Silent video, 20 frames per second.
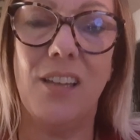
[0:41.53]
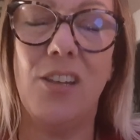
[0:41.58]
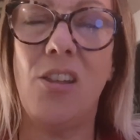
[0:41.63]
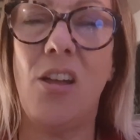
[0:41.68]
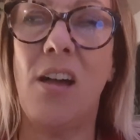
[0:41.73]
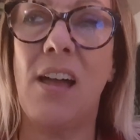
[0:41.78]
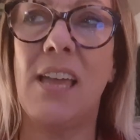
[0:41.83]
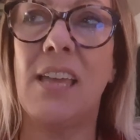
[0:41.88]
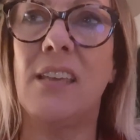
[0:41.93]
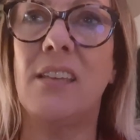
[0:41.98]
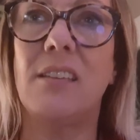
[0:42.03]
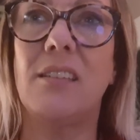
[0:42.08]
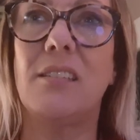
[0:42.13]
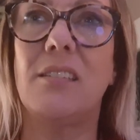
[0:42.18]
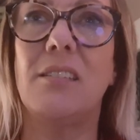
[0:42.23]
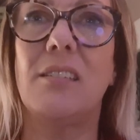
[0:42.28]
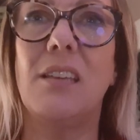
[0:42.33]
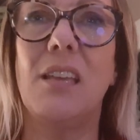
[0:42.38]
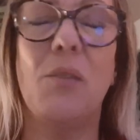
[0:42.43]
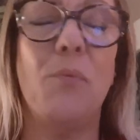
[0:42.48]
like,
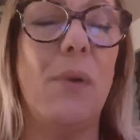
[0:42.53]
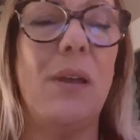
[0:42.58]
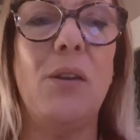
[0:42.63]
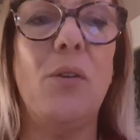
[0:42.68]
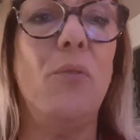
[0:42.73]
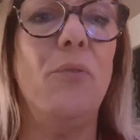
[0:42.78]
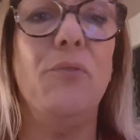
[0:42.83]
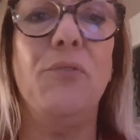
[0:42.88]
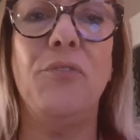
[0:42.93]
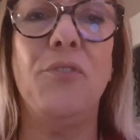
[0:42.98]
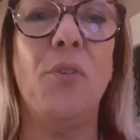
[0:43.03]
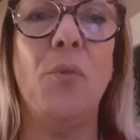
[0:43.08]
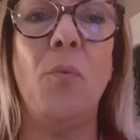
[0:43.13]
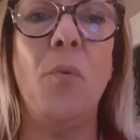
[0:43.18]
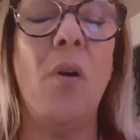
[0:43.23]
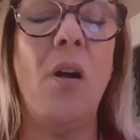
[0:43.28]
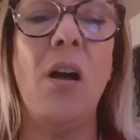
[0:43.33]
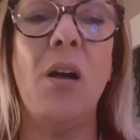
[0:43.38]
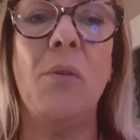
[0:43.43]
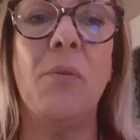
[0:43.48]
it went on for a
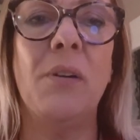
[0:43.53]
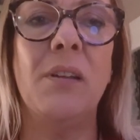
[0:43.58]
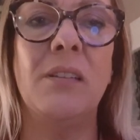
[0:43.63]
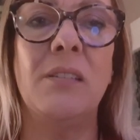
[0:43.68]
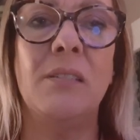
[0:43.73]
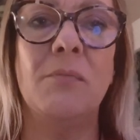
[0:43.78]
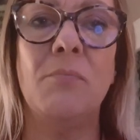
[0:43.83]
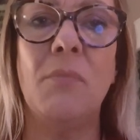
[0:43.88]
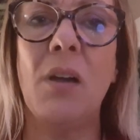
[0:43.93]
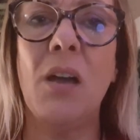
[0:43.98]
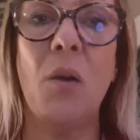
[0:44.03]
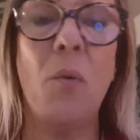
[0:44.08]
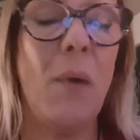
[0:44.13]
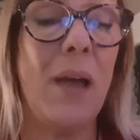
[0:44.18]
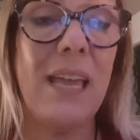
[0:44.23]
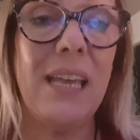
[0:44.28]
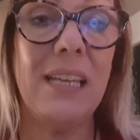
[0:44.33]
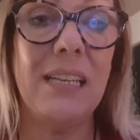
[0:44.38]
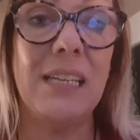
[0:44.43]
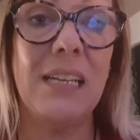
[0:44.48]
while, and my
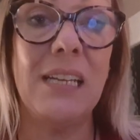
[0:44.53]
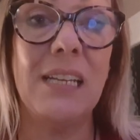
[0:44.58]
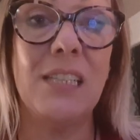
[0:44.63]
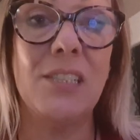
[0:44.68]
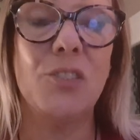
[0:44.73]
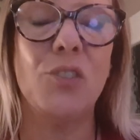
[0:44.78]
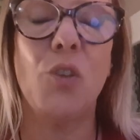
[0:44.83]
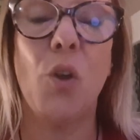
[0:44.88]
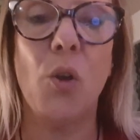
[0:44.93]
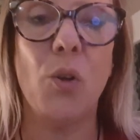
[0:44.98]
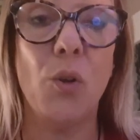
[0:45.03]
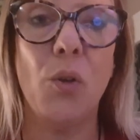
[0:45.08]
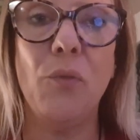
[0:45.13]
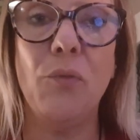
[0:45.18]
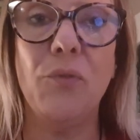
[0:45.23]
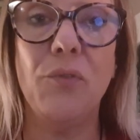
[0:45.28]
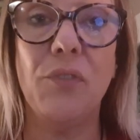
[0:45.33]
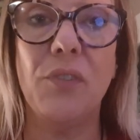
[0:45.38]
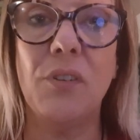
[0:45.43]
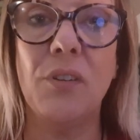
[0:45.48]
awakening has gone
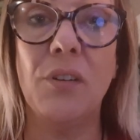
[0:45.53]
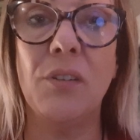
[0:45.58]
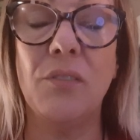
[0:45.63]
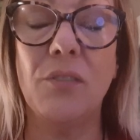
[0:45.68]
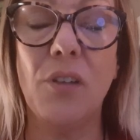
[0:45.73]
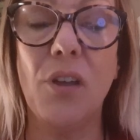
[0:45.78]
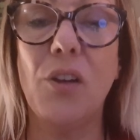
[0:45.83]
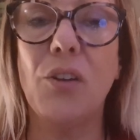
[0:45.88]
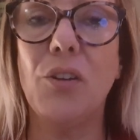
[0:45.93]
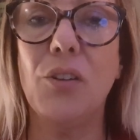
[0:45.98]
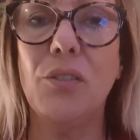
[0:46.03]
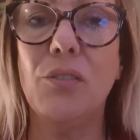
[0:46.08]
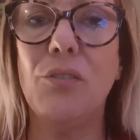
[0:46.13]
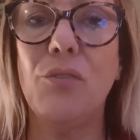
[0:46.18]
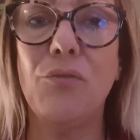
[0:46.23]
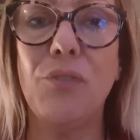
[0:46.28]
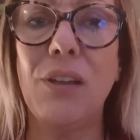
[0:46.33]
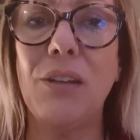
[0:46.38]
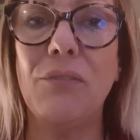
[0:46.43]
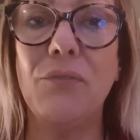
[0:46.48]
on for a good
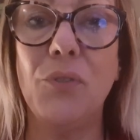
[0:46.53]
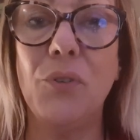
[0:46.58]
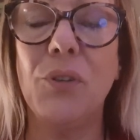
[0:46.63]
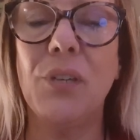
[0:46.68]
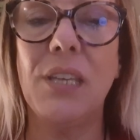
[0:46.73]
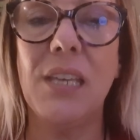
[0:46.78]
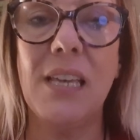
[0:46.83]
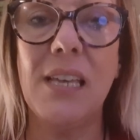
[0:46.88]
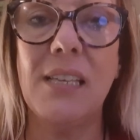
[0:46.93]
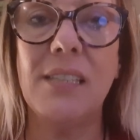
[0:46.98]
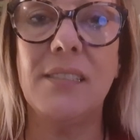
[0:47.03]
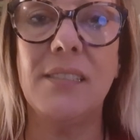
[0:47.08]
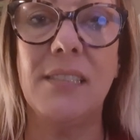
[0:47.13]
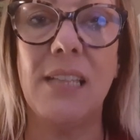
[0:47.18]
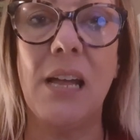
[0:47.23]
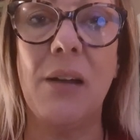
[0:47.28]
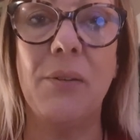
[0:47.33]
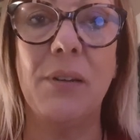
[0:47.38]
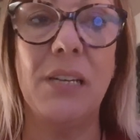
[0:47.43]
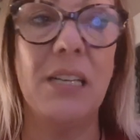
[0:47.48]
3 or 4 years
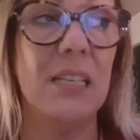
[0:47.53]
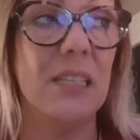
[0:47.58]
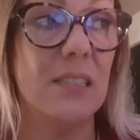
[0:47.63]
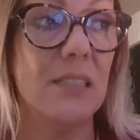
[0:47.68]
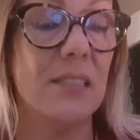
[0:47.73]
now, and